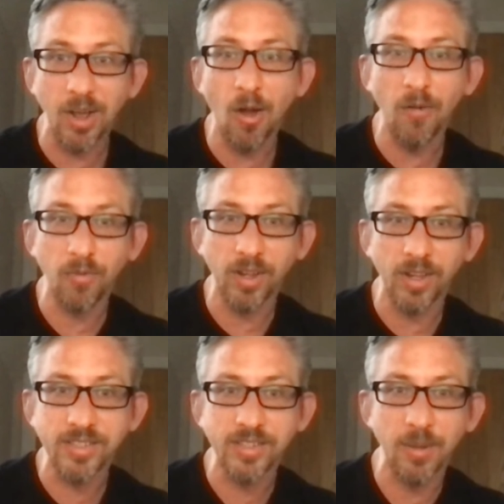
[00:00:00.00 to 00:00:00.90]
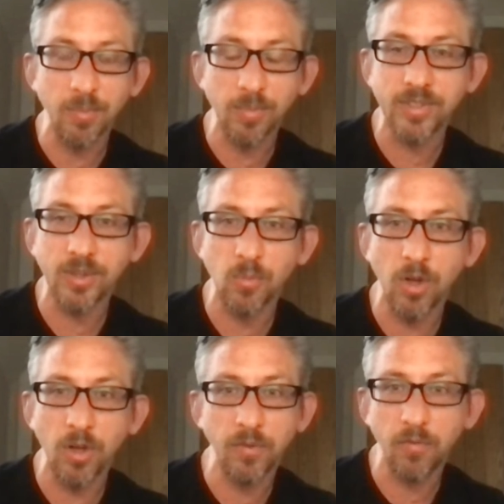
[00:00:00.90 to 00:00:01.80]
offering us some
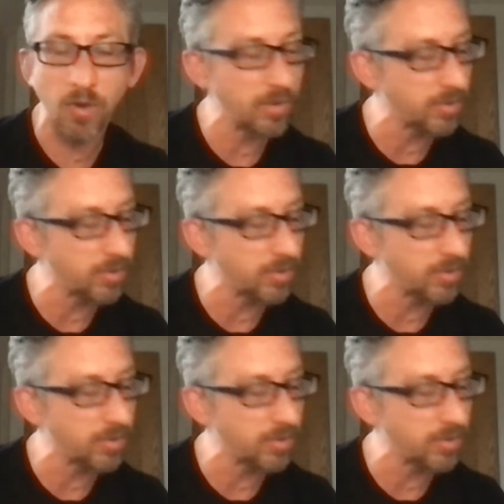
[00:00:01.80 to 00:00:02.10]
work for free,